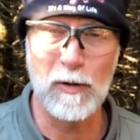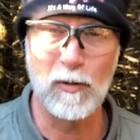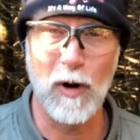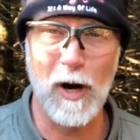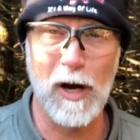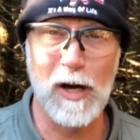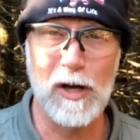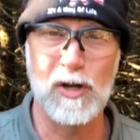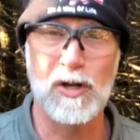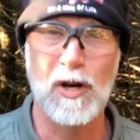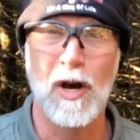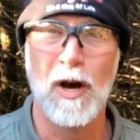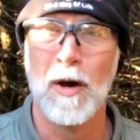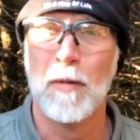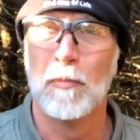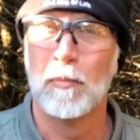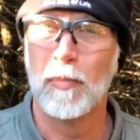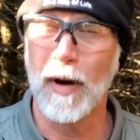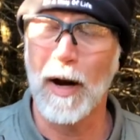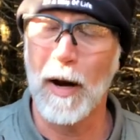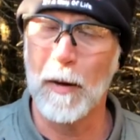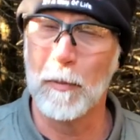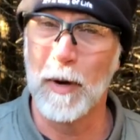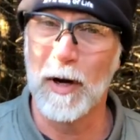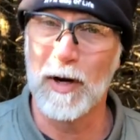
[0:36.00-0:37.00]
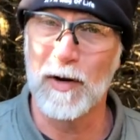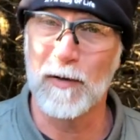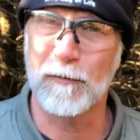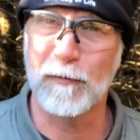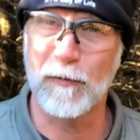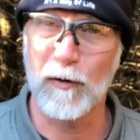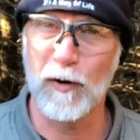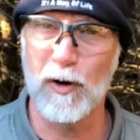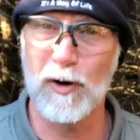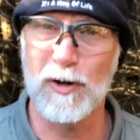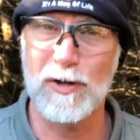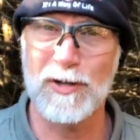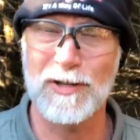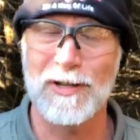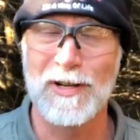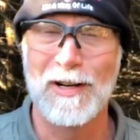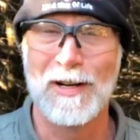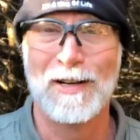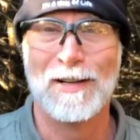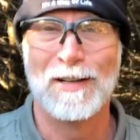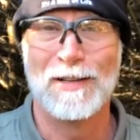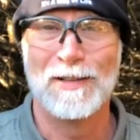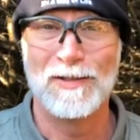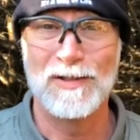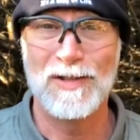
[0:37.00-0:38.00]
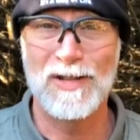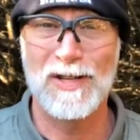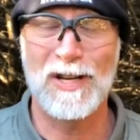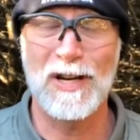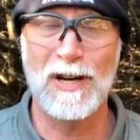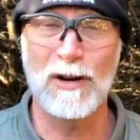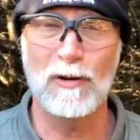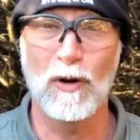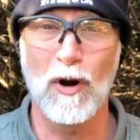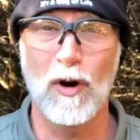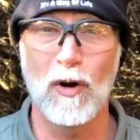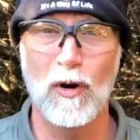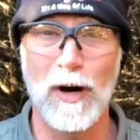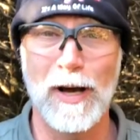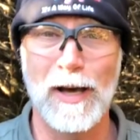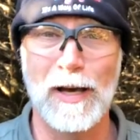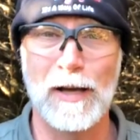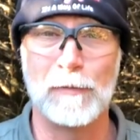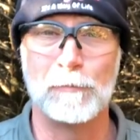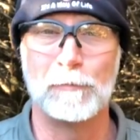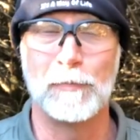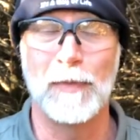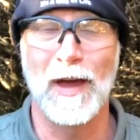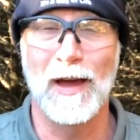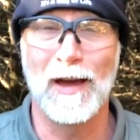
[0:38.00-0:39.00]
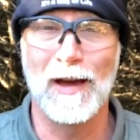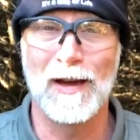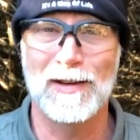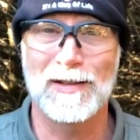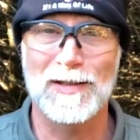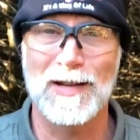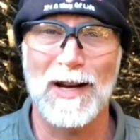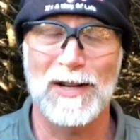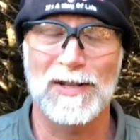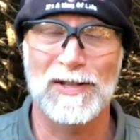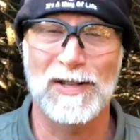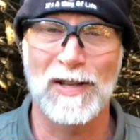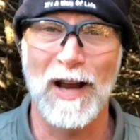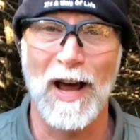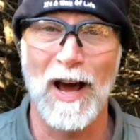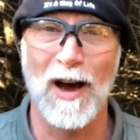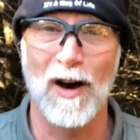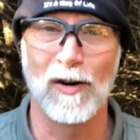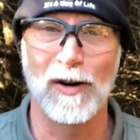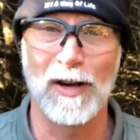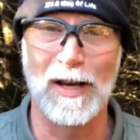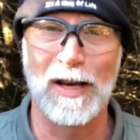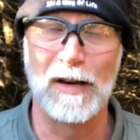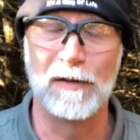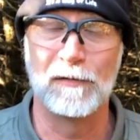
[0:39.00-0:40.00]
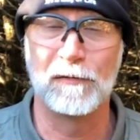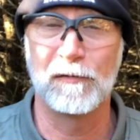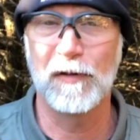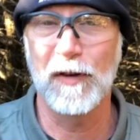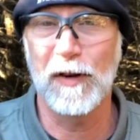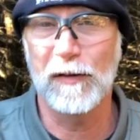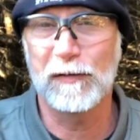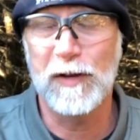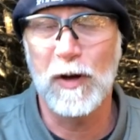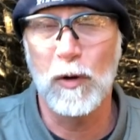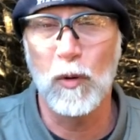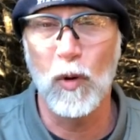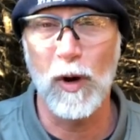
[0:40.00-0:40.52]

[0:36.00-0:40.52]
range, but I'm gonna first zero it and test it out at 50.